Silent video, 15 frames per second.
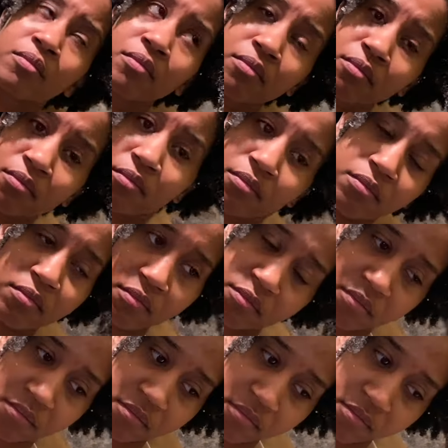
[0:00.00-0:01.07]
with
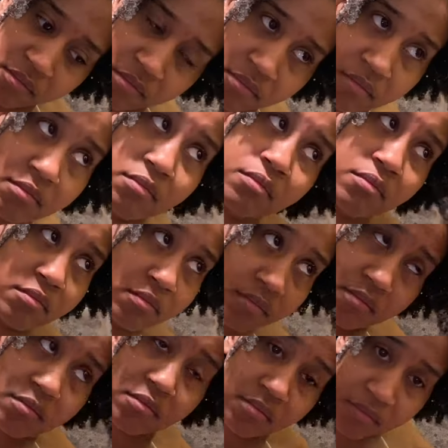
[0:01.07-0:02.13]
the Pattern Beauty
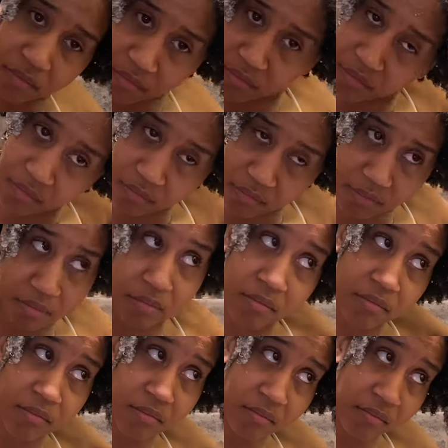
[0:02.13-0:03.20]
styling cream. It's
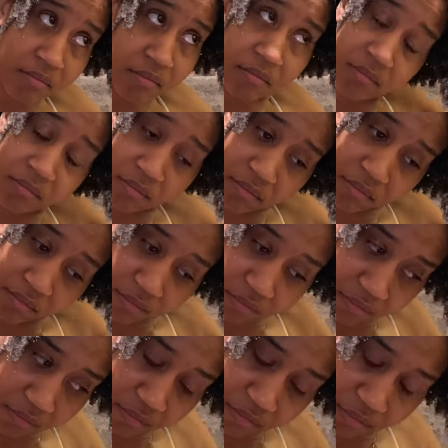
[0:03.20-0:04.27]
for rich moisture
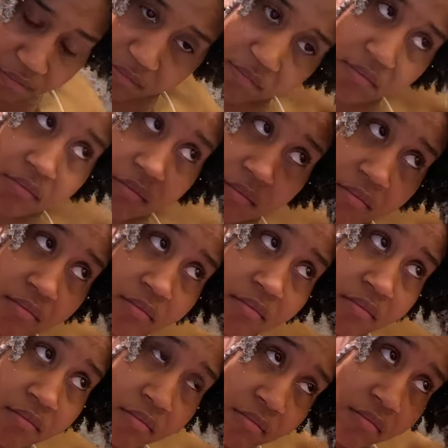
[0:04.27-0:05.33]
and definition.
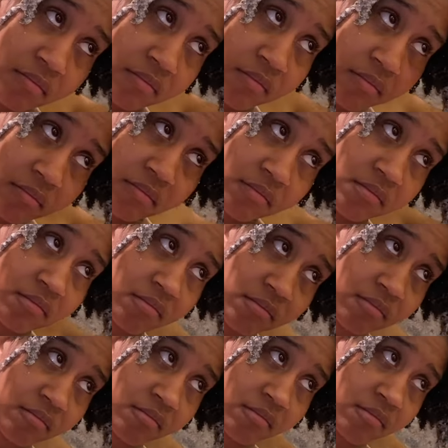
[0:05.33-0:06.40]
Like I said in the
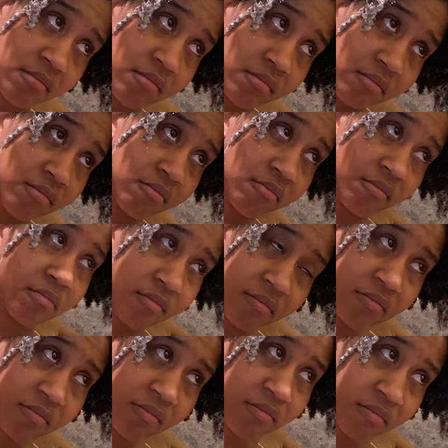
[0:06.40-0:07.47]
beginning, it's been a
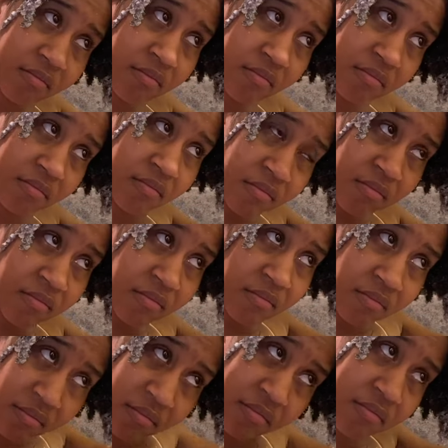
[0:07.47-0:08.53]
while since I last washed my
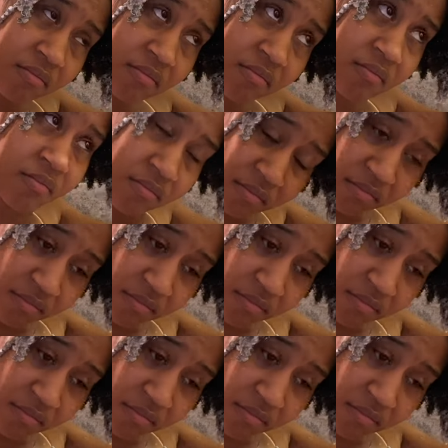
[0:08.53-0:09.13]
hair, since I last